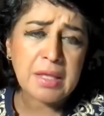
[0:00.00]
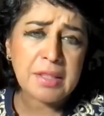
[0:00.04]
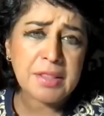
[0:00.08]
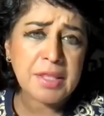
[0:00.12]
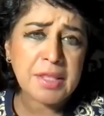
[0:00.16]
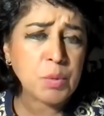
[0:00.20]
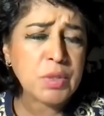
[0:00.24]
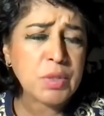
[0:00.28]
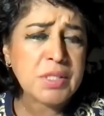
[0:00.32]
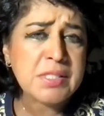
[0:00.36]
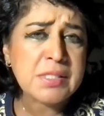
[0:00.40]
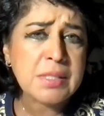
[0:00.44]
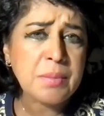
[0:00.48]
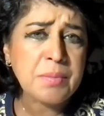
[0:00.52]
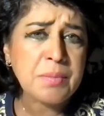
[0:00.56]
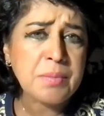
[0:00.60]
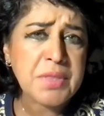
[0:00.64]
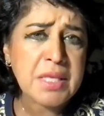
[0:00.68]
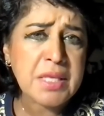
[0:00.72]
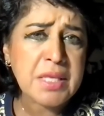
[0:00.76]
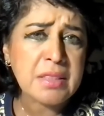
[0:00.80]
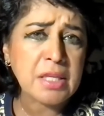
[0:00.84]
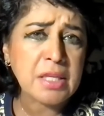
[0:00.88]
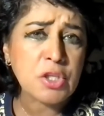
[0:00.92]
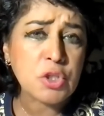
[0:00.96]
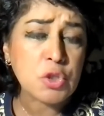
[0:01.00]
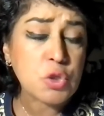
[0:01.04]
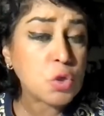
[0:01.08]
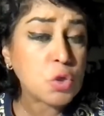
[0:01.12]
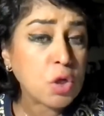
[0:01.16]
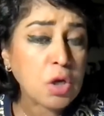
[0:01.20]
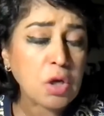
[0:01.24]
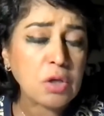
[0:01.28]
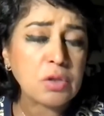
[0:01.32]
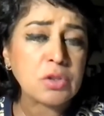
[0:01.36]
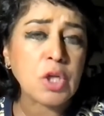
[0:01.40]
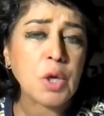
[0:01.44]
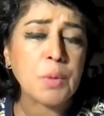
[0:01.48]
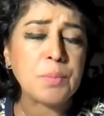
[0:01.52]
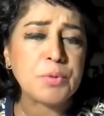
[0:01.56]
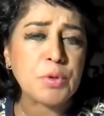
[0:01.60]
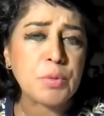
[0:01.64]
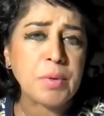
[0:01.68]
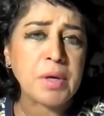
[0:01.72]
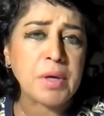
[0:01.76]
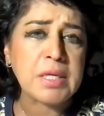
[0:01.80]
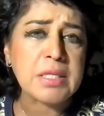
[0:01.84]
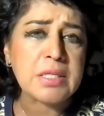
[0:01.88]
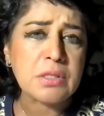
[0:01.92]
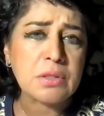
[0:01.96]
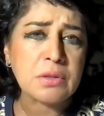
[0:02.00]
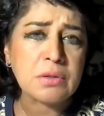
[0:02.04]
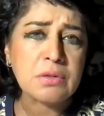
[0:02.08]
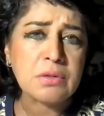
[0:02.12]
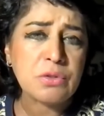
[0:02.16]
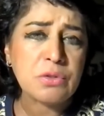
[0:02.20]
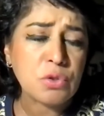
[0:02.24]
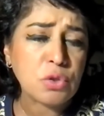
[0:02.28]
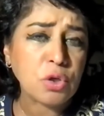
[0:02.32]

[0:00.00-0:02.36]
there was something that you can't compromise on.